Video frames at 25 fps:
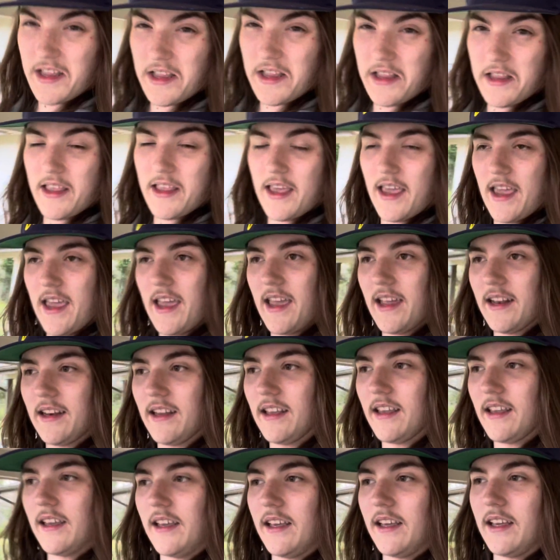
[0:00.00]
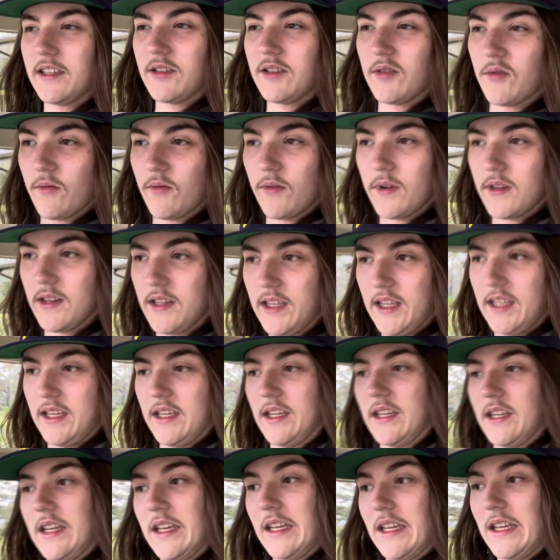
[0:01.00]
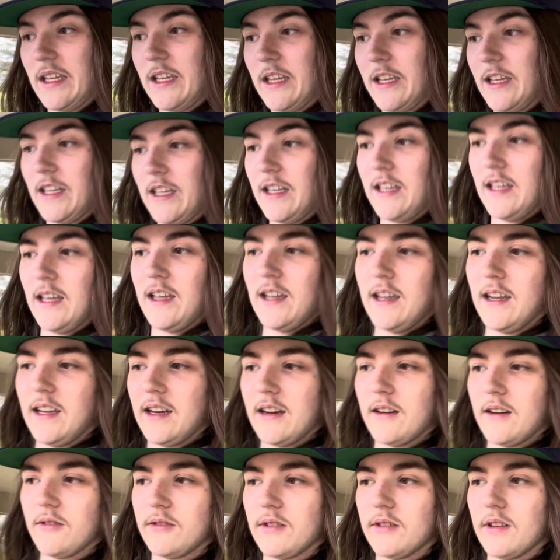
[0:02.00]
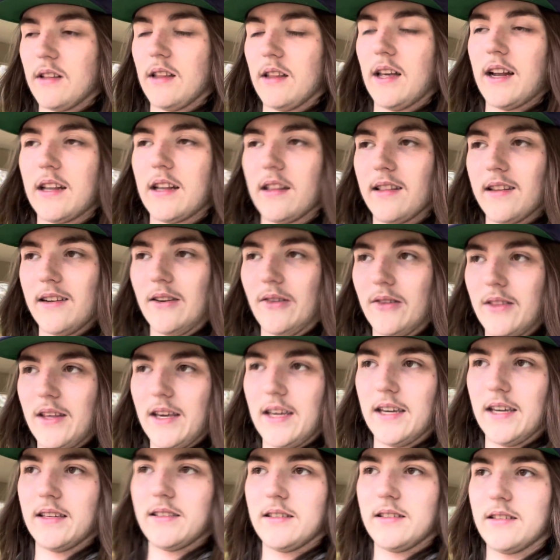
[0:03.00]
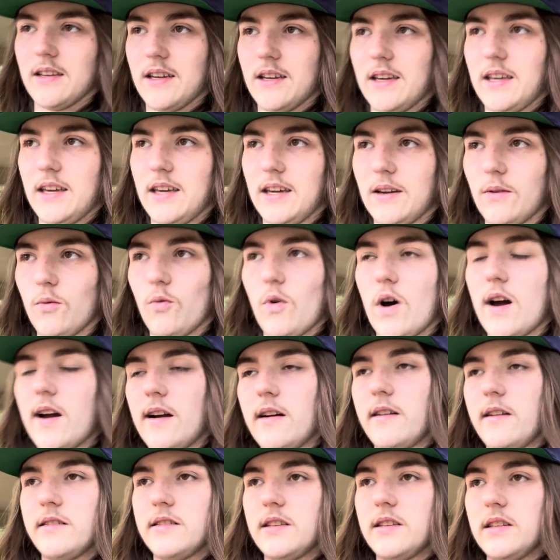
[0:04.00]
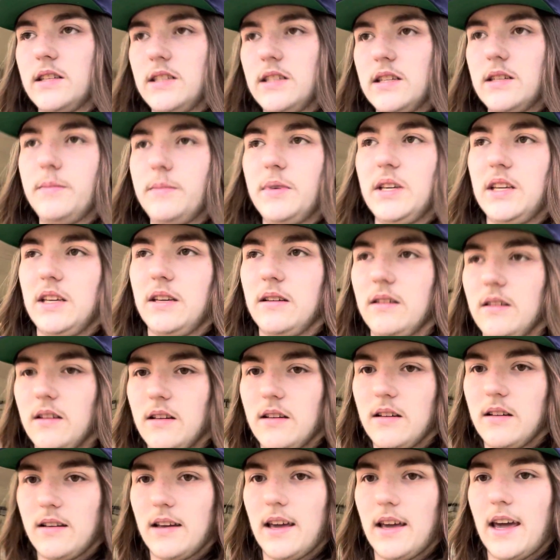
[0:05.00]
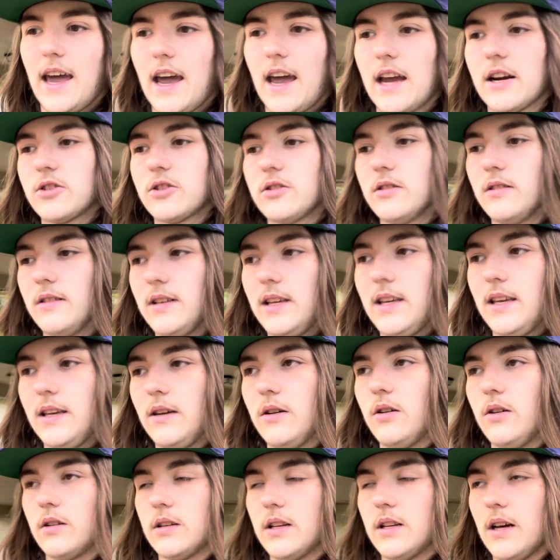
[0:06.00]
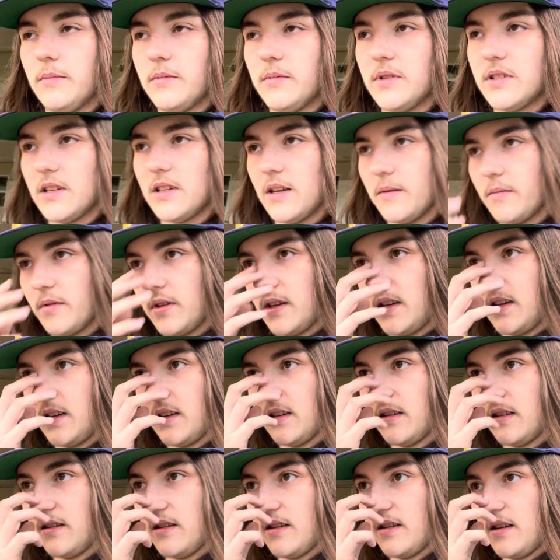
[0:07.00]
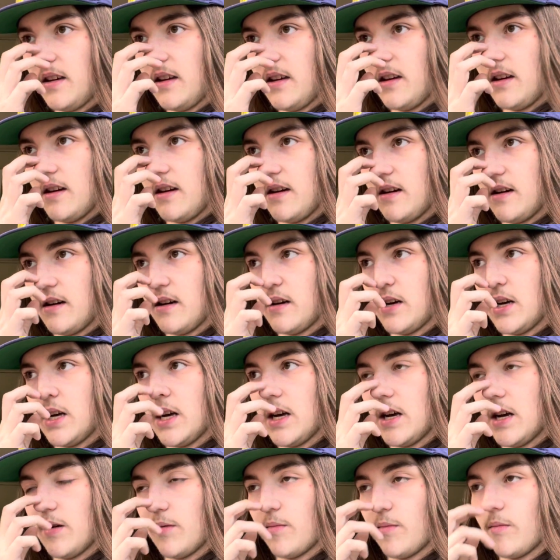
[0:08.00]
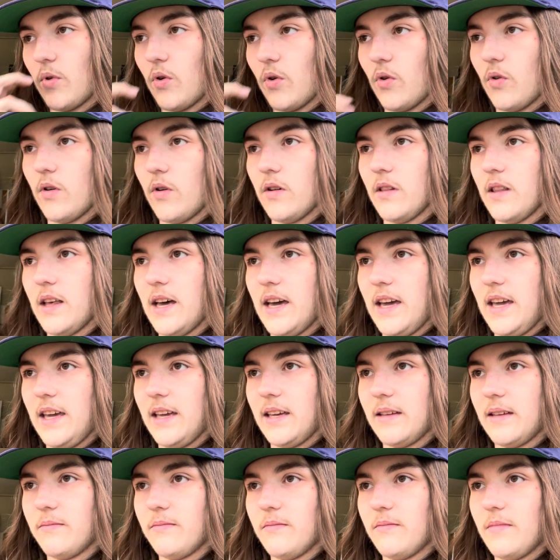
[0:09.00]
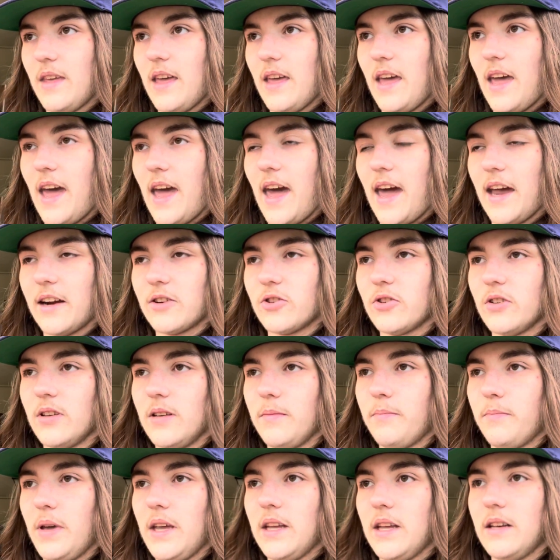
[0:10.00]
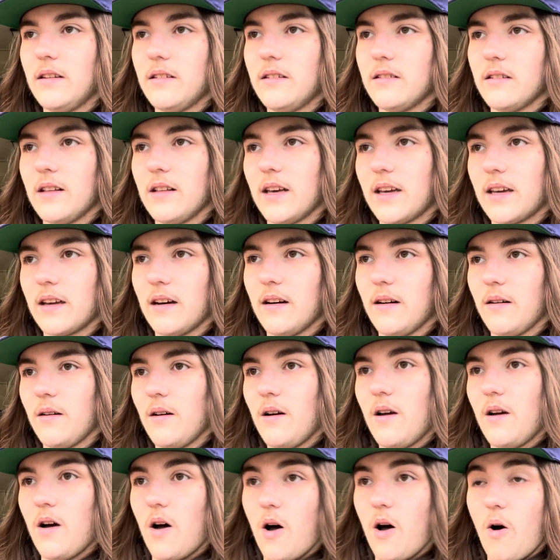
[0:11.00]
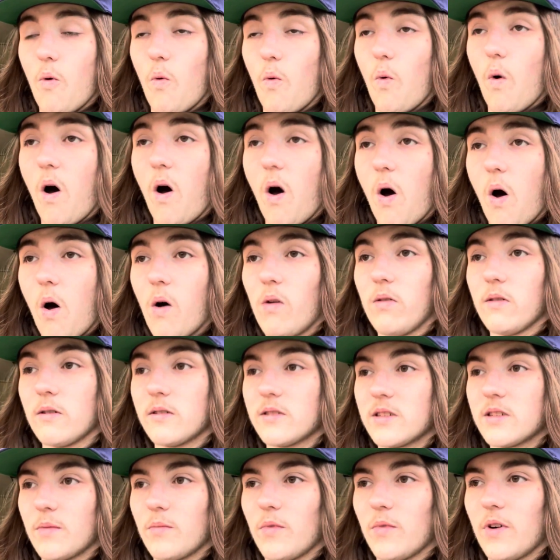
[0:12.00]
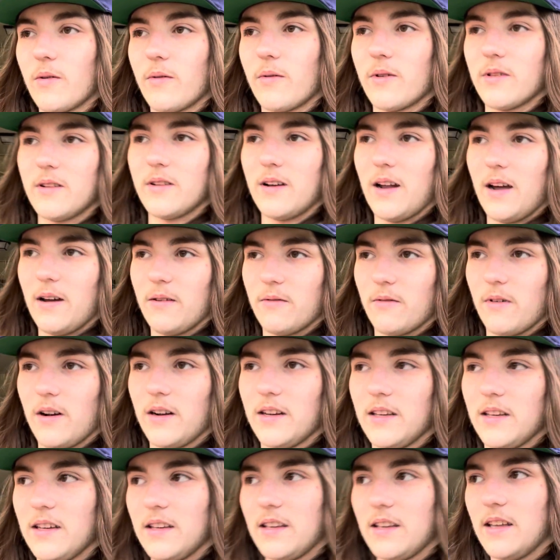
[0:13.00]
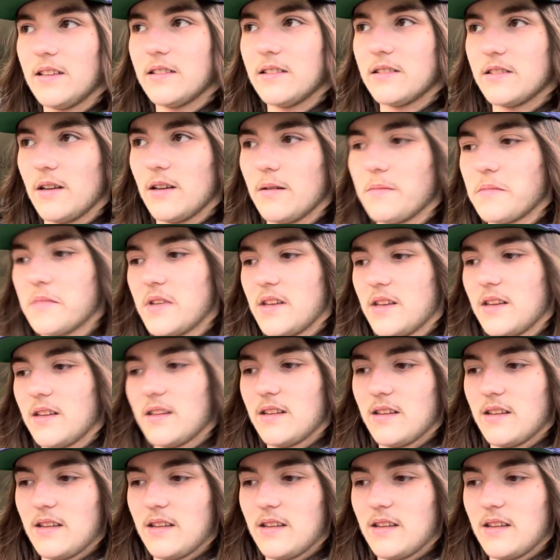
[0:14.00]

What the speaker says: that isn't really, a lot of little things like wires that need to be actually hooked up to something, or like actually pinned to like a wall or somewhere where they're not running against something.